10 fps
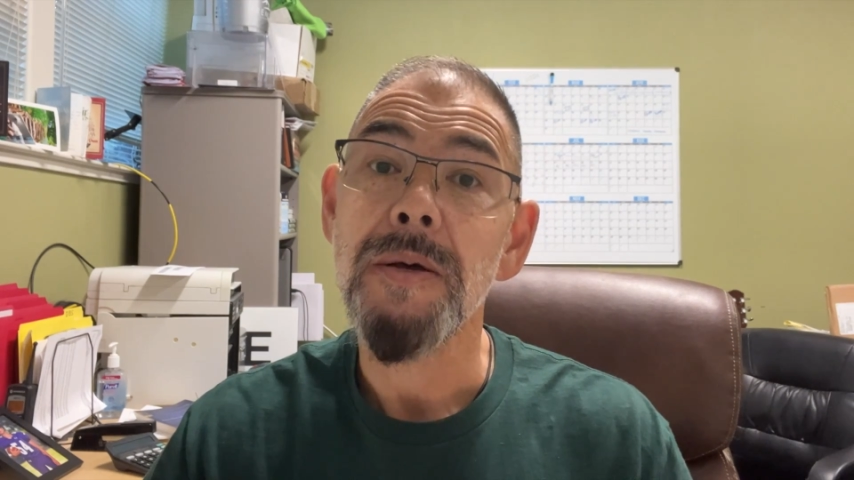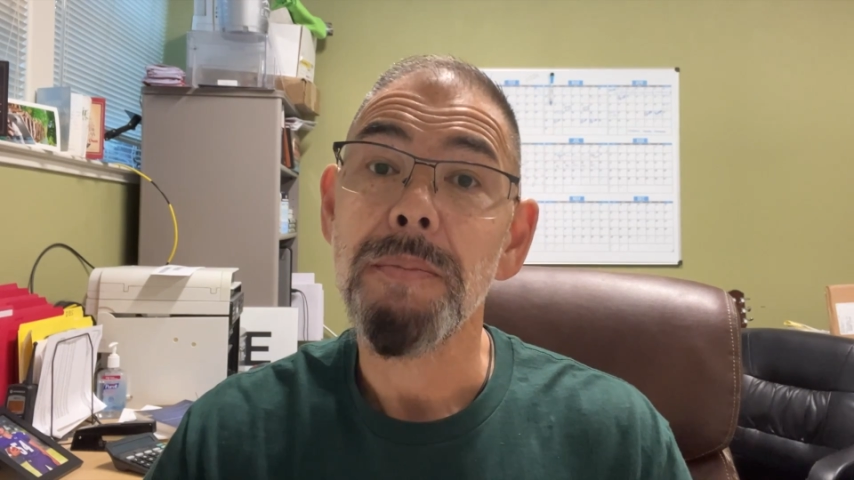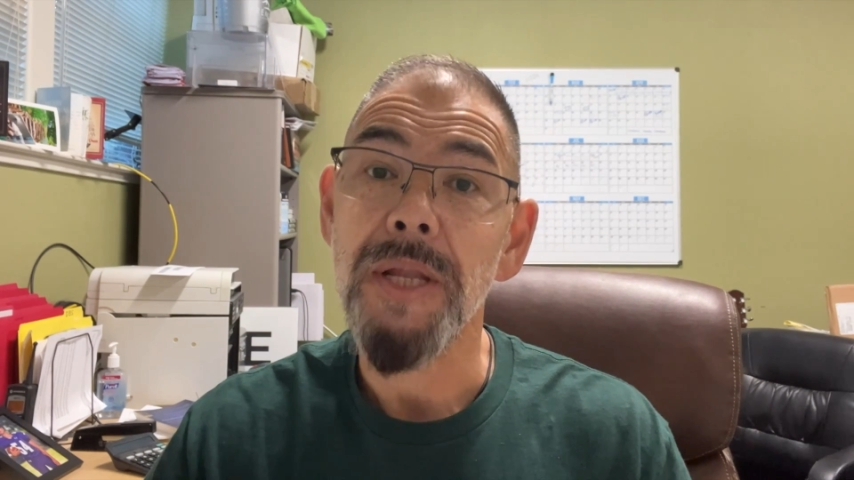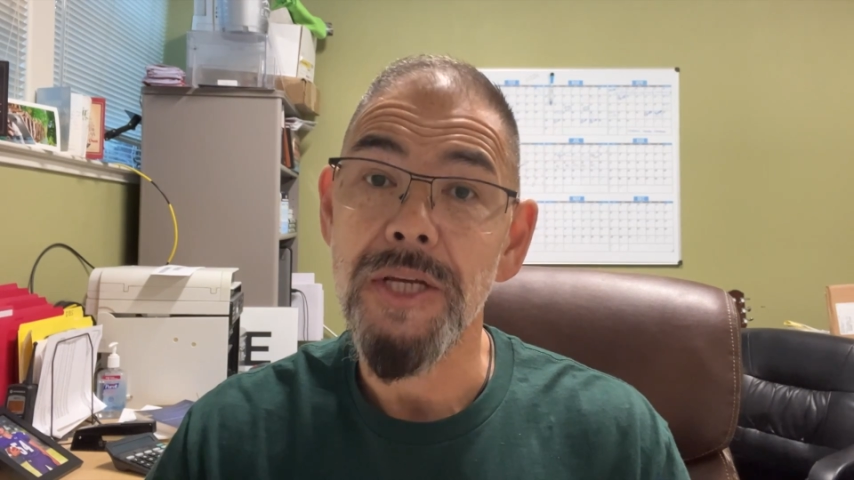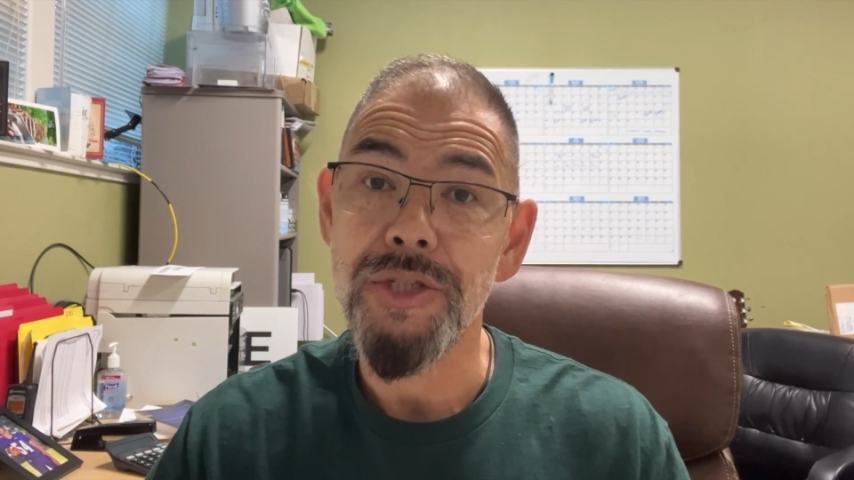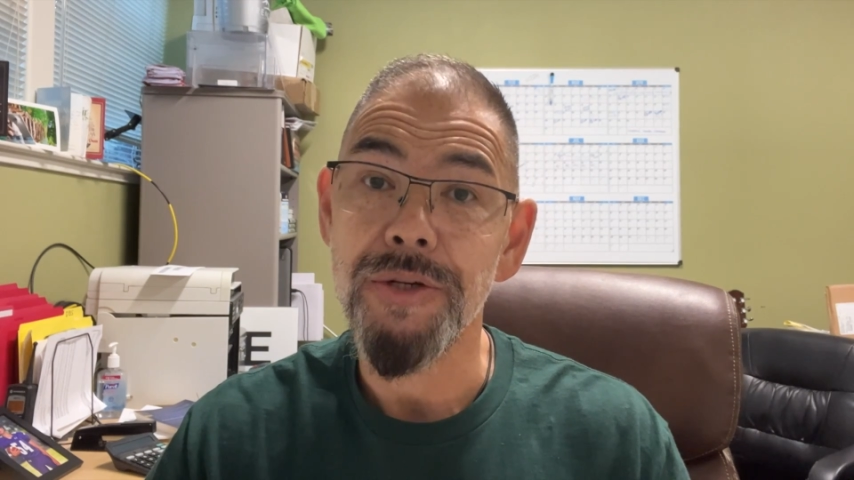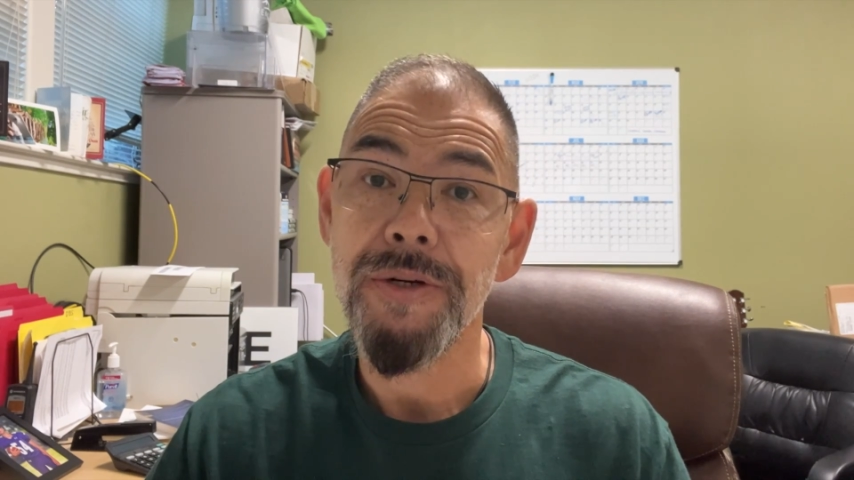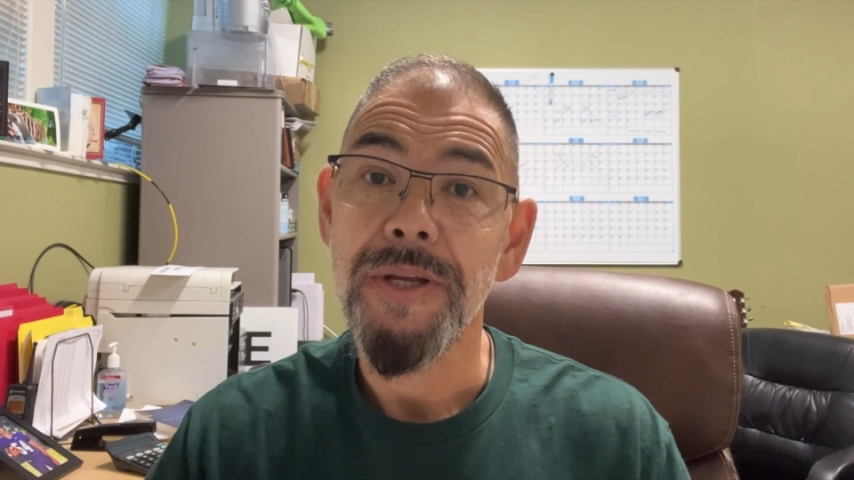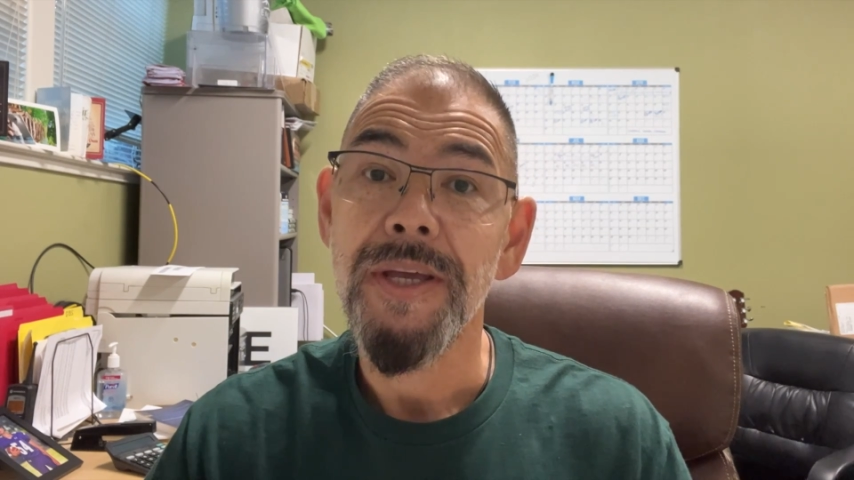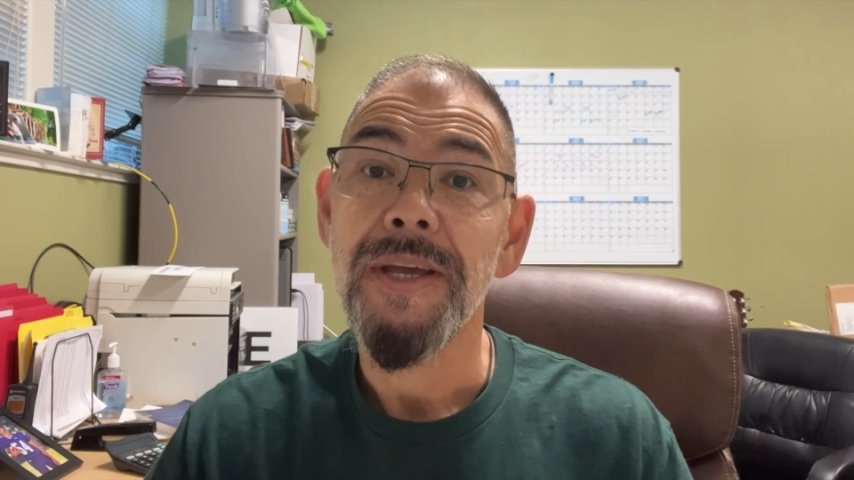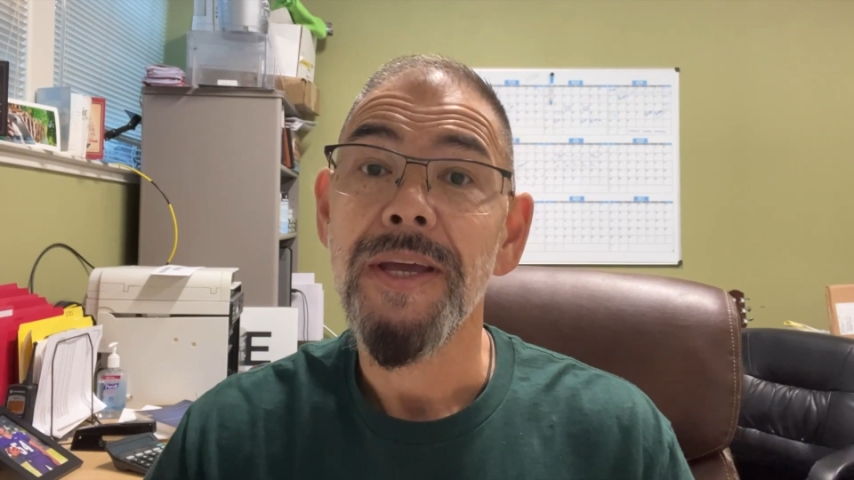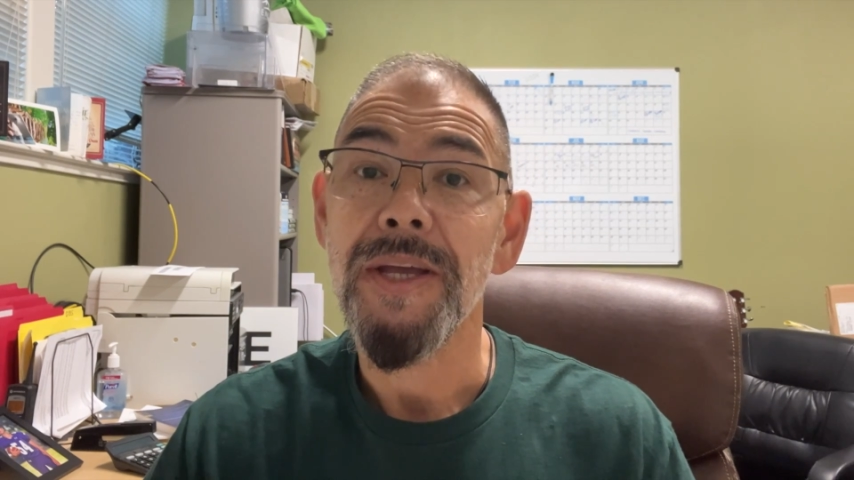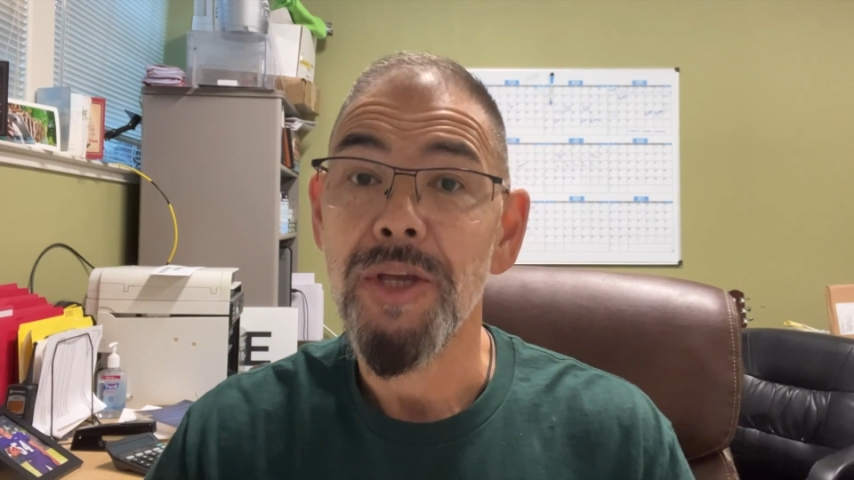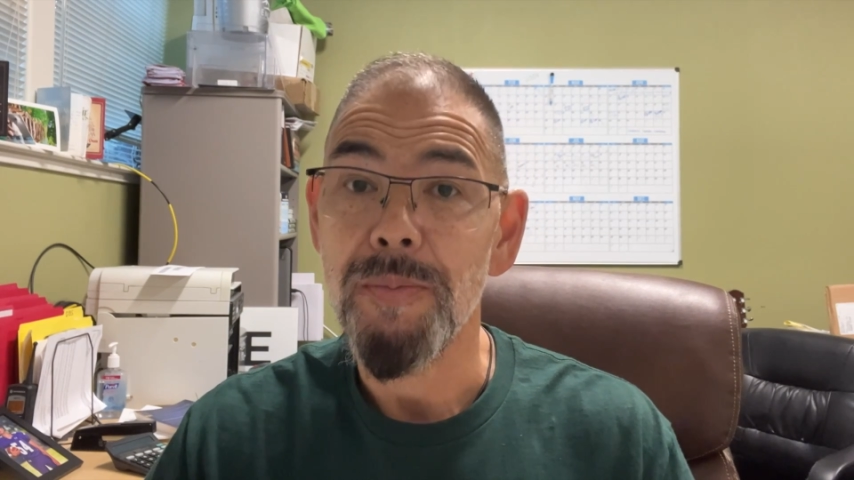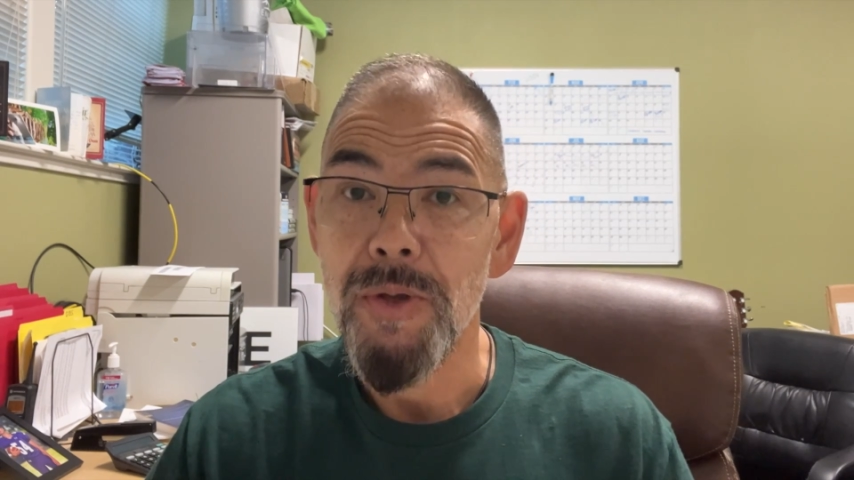pleasure,
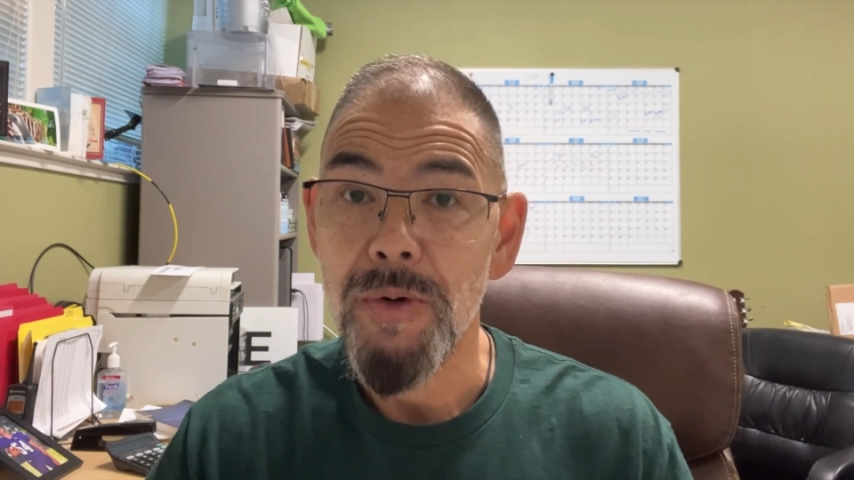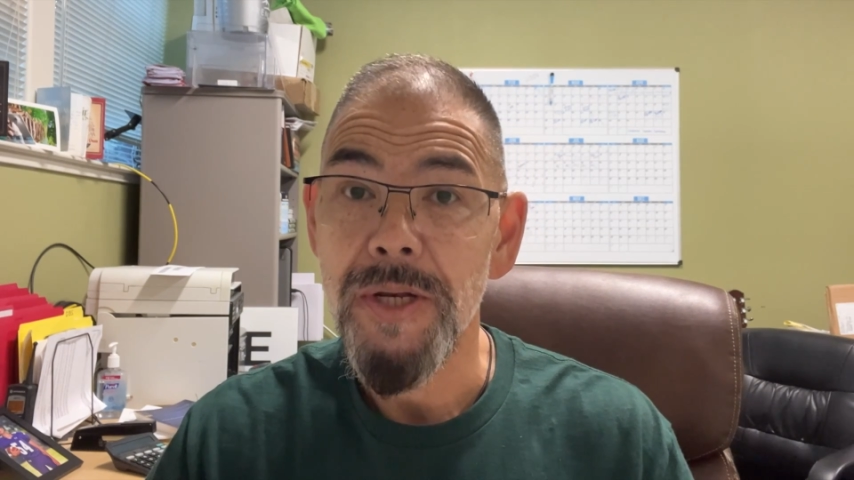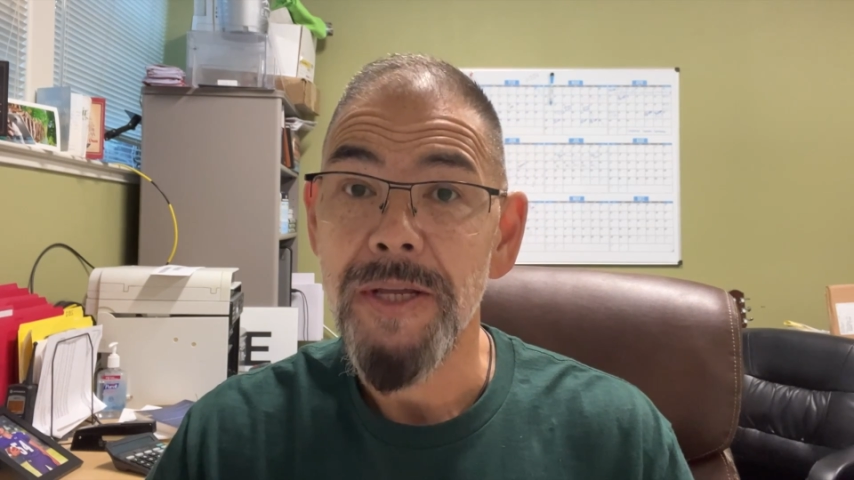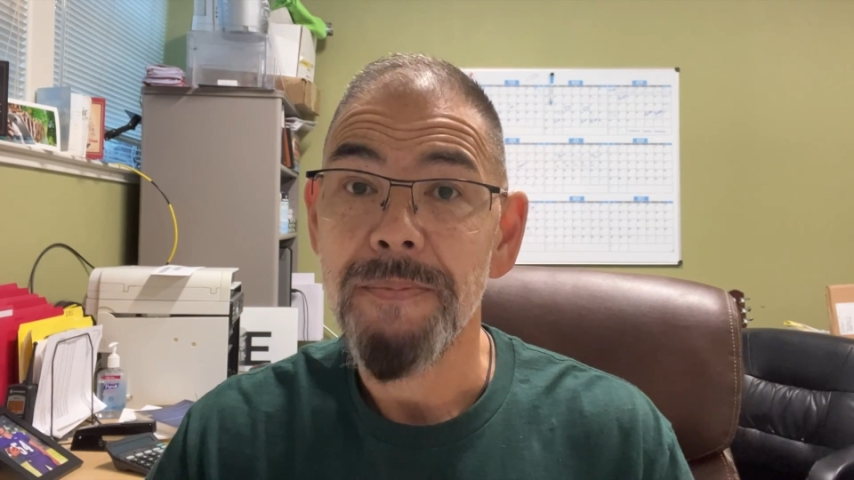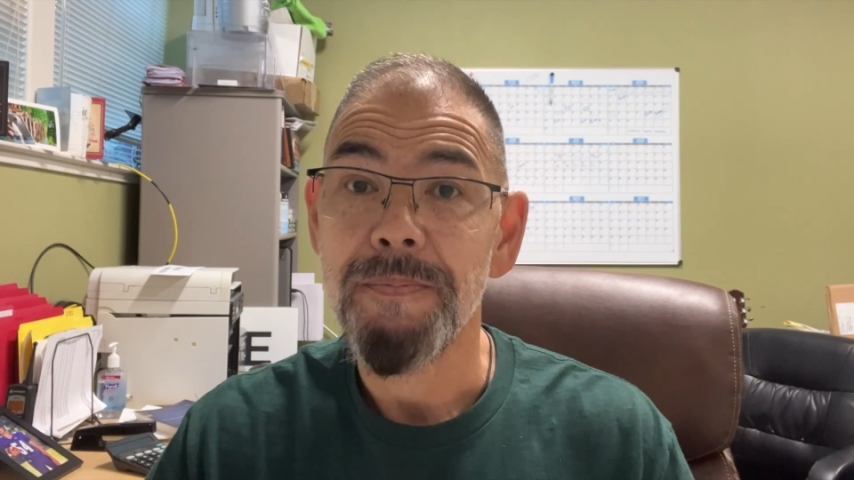and community.